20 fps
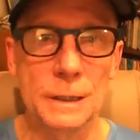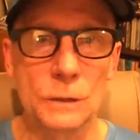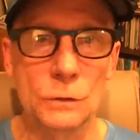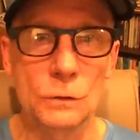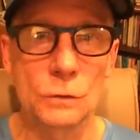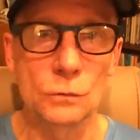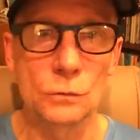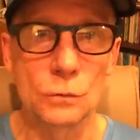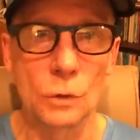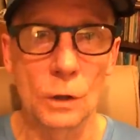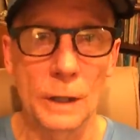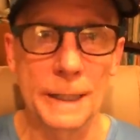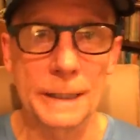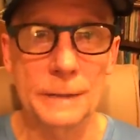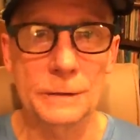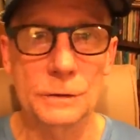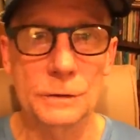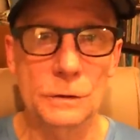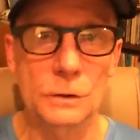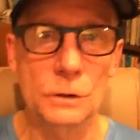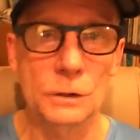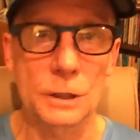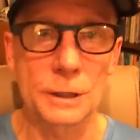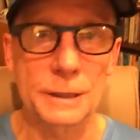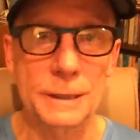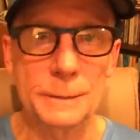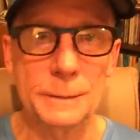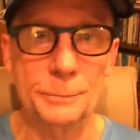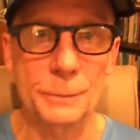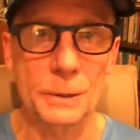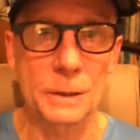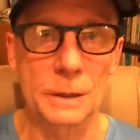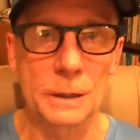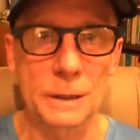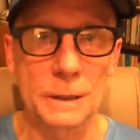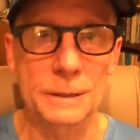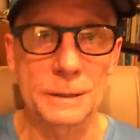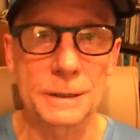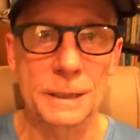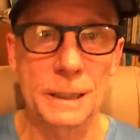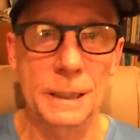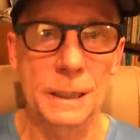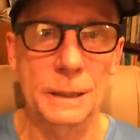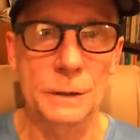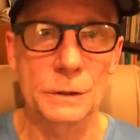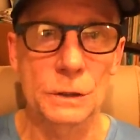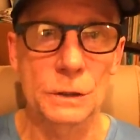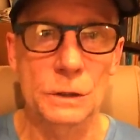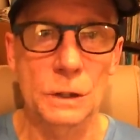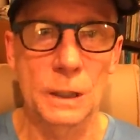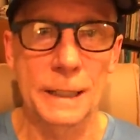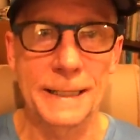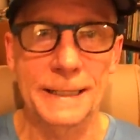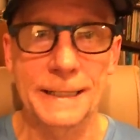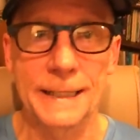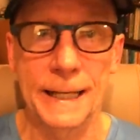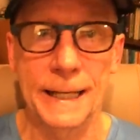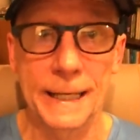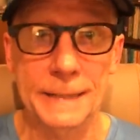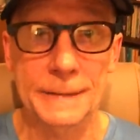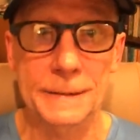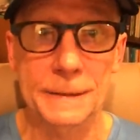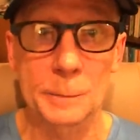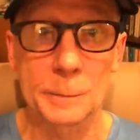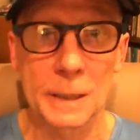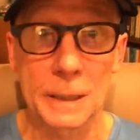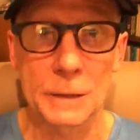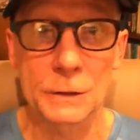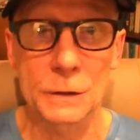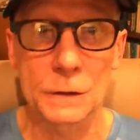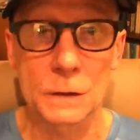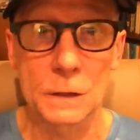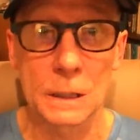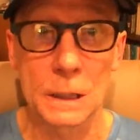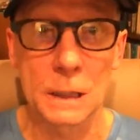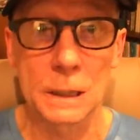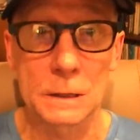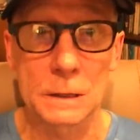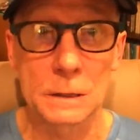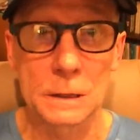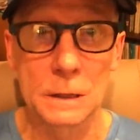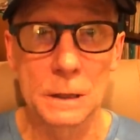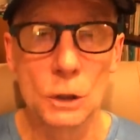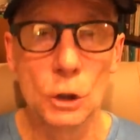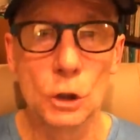eat right, sleep at least 8 hours a night, get some exercise.